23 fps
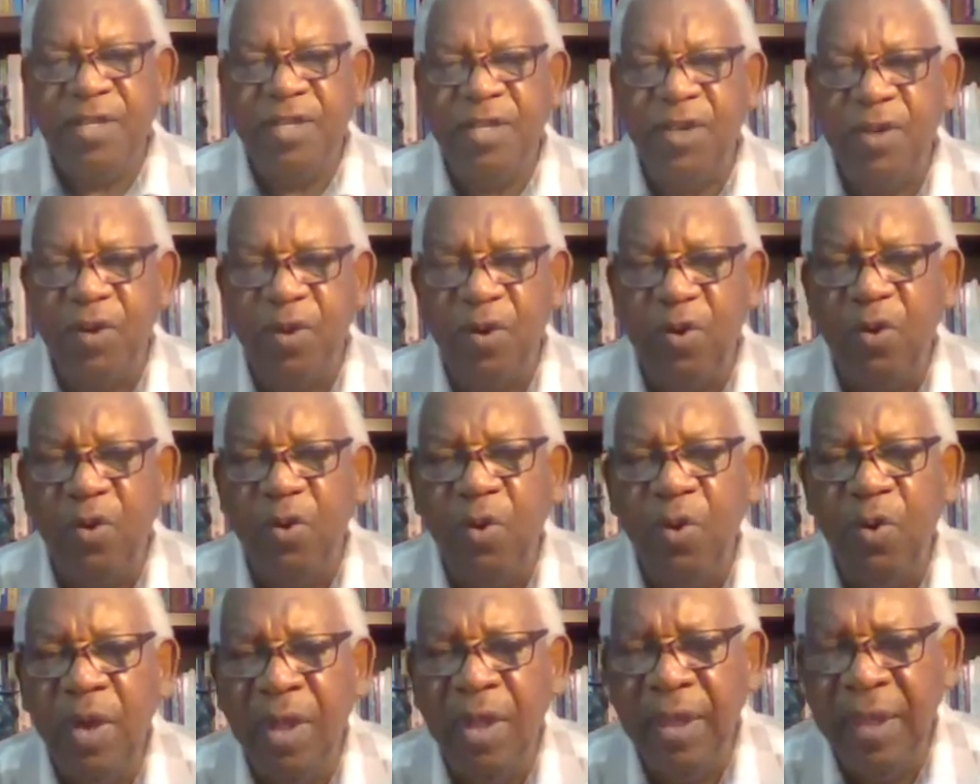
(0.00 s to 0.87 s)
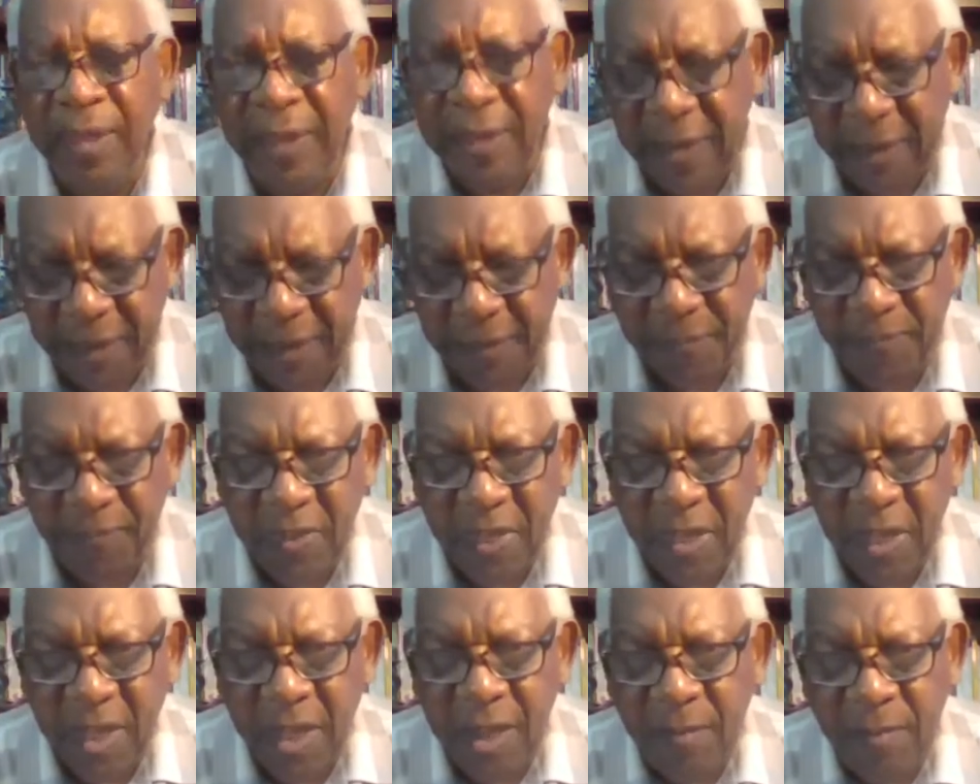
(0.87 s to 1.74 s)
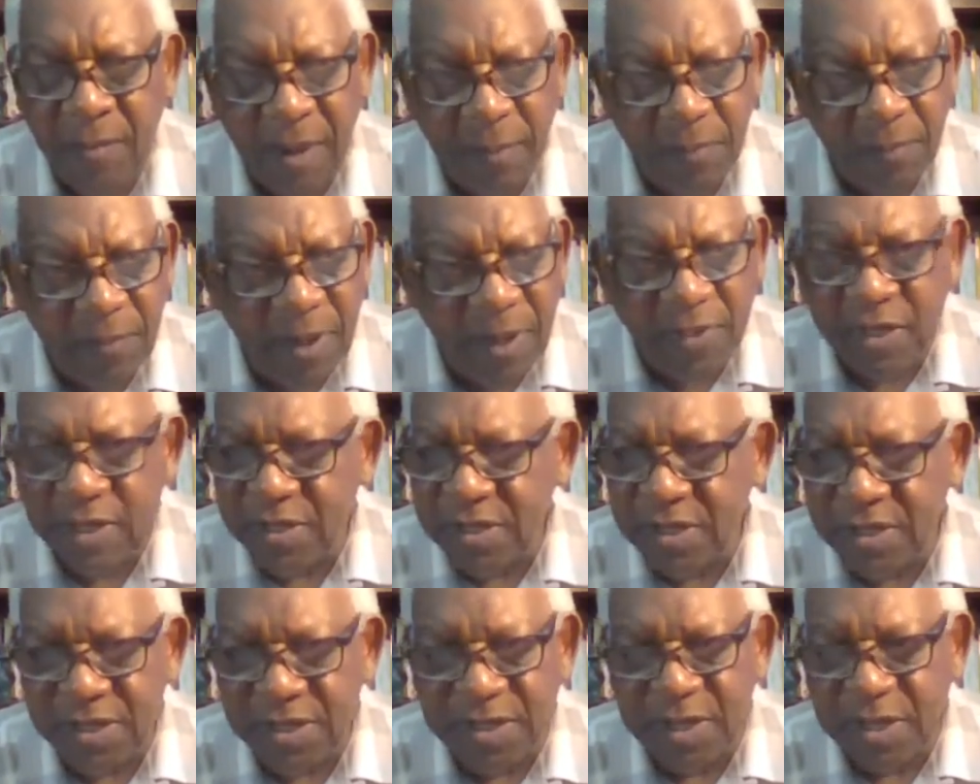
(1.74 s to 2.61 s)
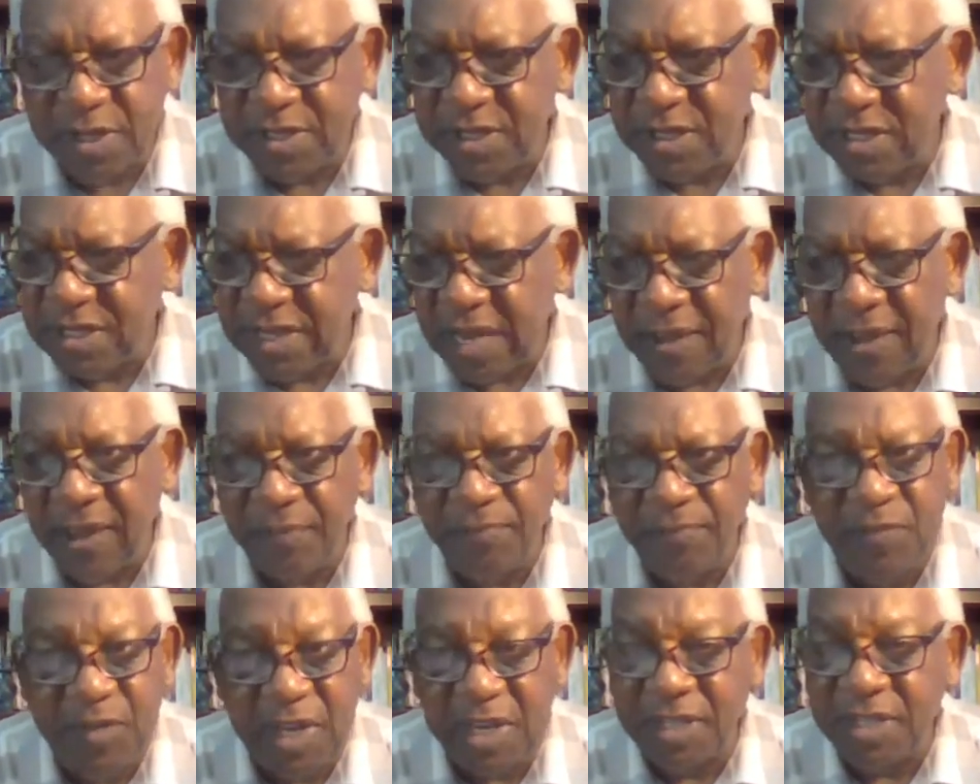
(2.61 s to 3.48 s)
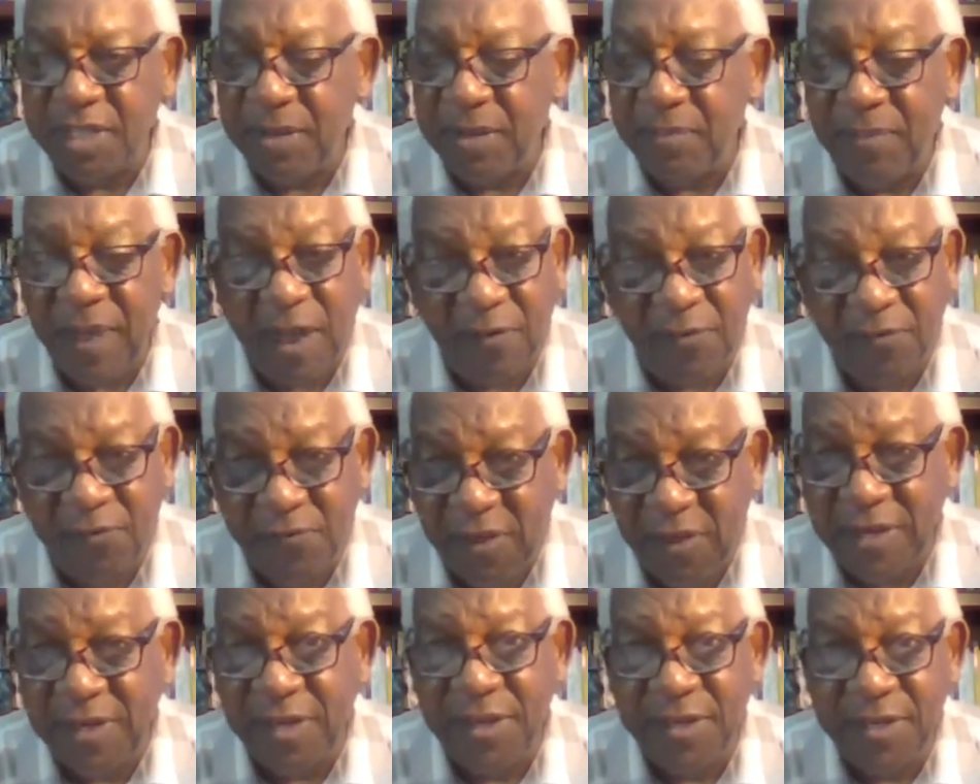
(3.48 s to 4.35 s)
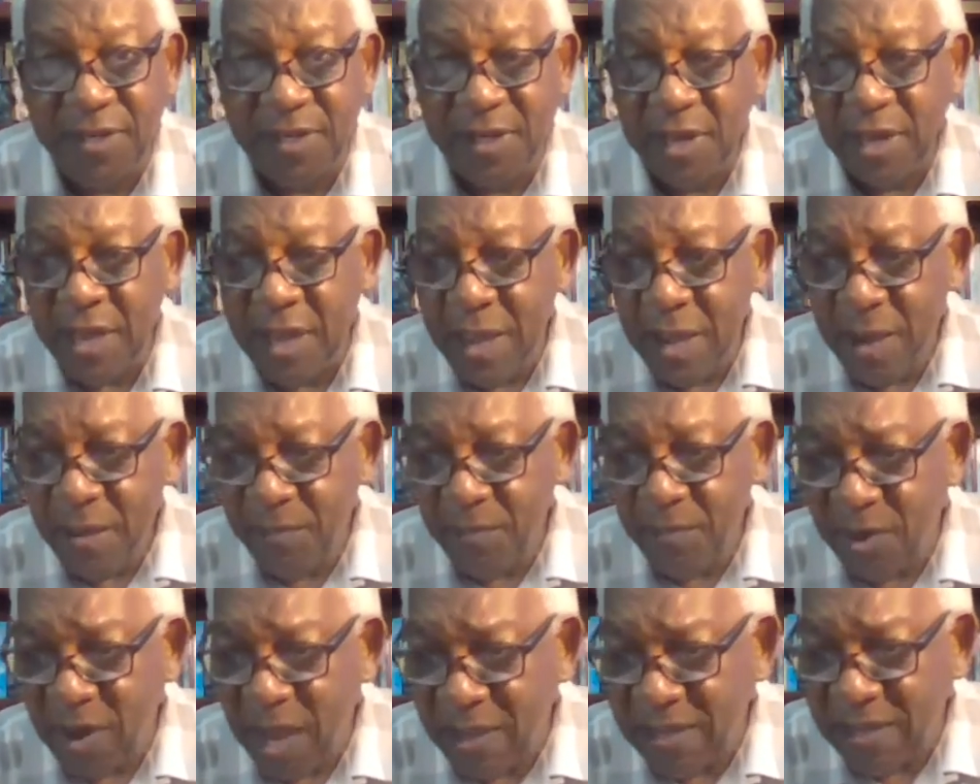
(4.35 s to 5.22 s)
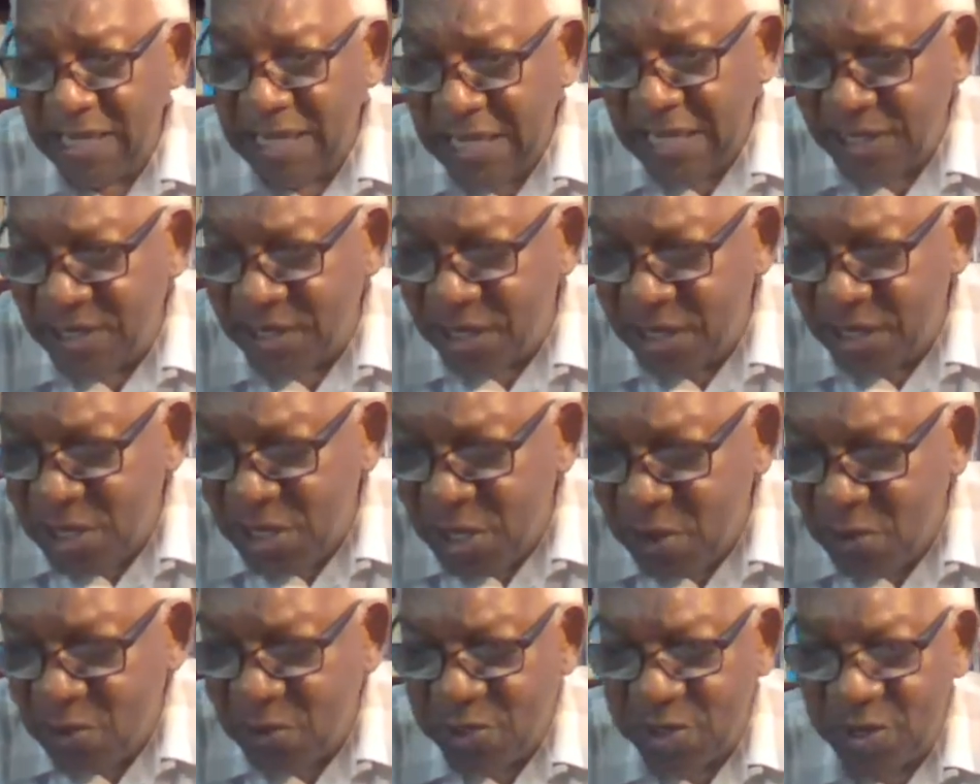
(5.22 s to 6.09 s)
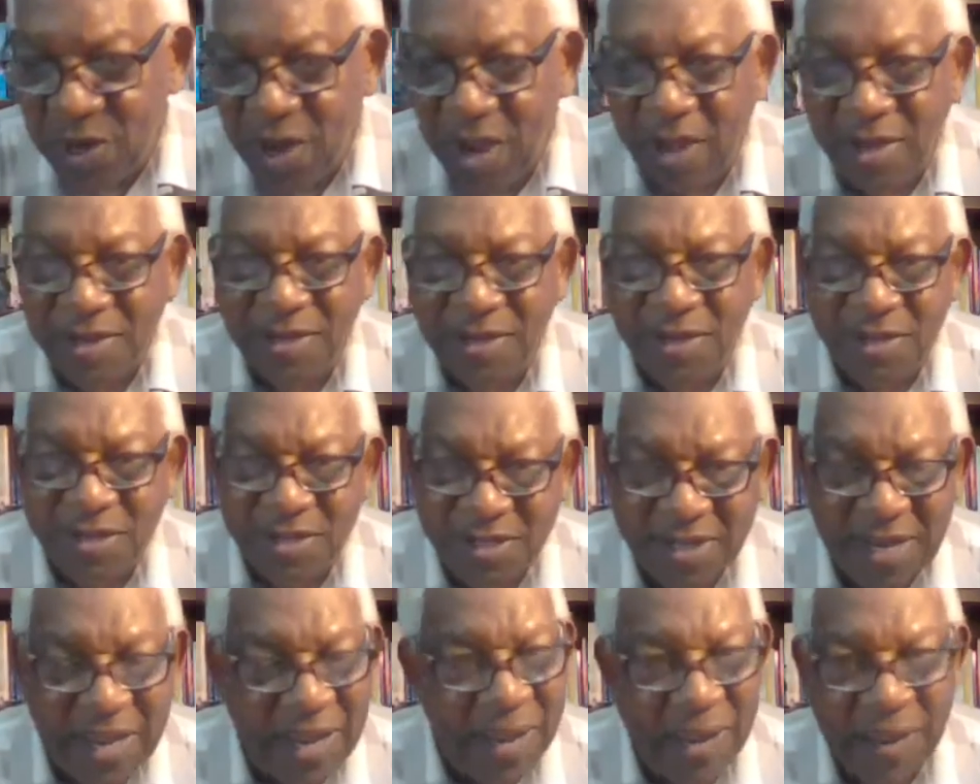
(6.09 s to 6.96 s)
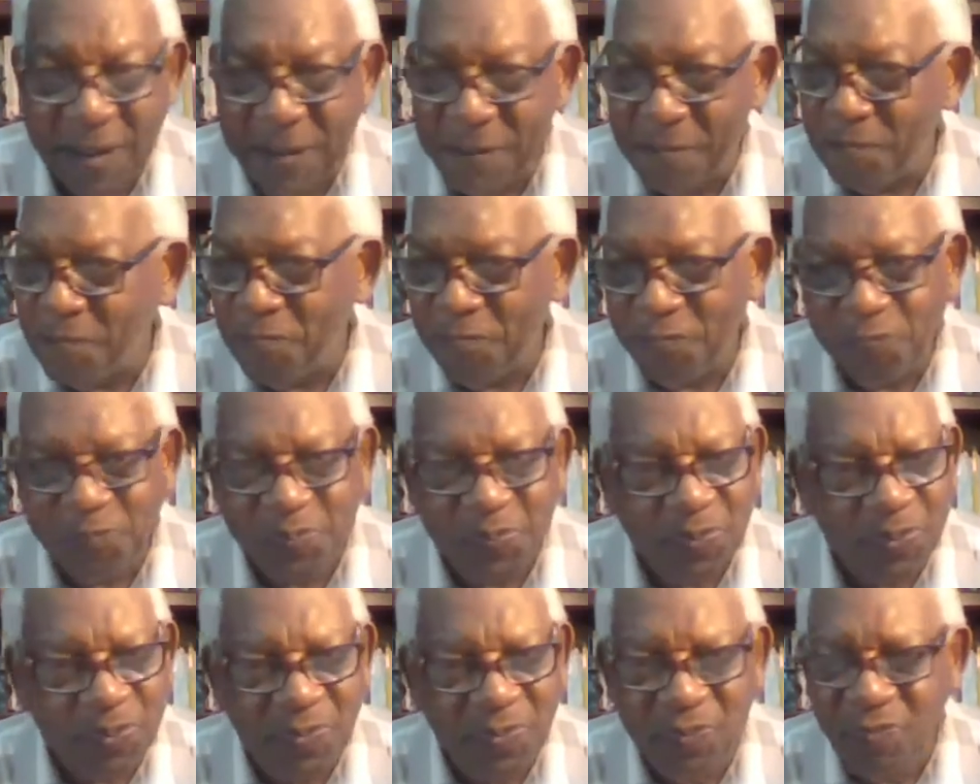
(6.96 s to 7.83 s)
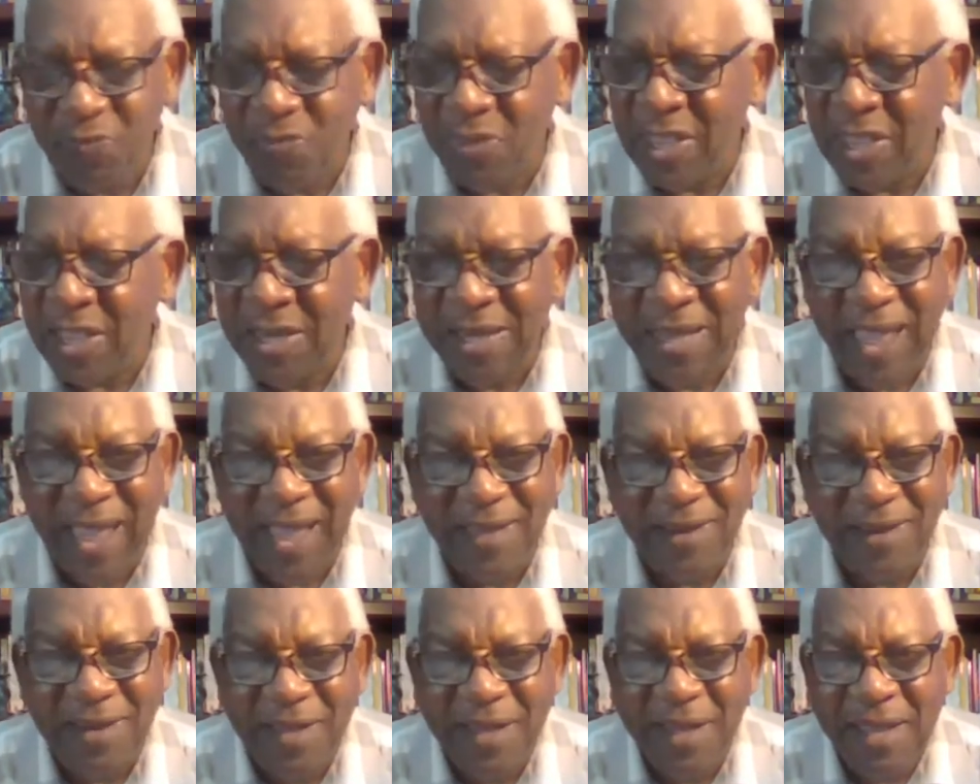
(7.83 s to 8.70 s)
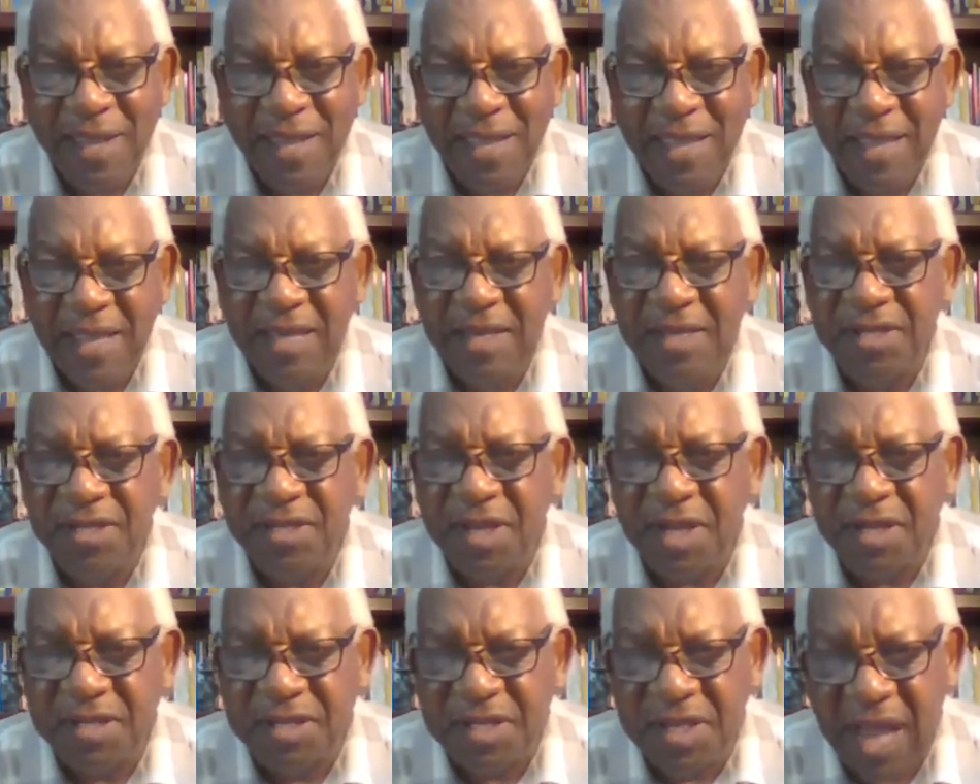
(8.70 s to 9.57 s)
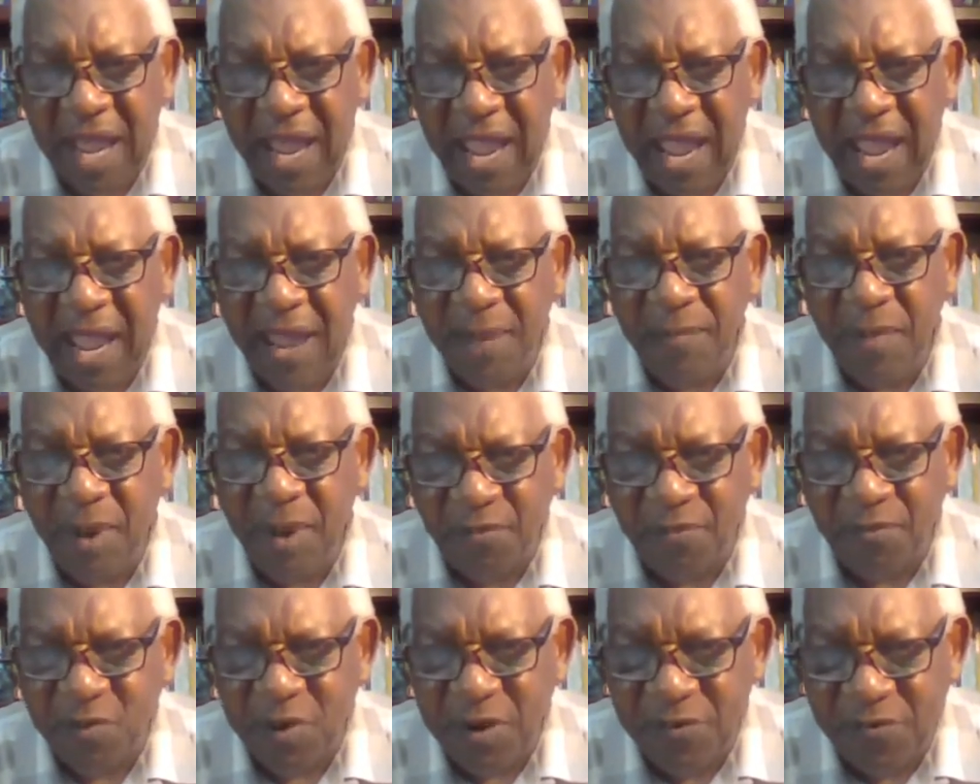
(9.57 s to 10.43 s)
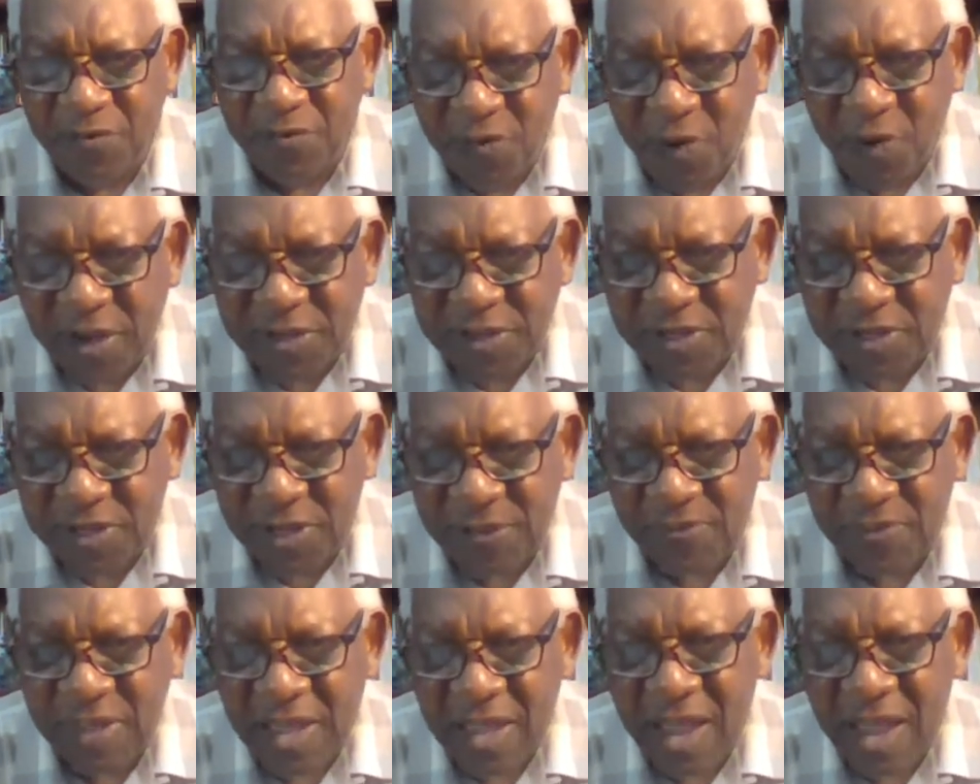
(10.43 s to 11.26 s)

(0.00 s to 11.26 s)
to Him. My brothers and sisters, I'm just about finished, but I need to, you to understand that it is a time of refreshing.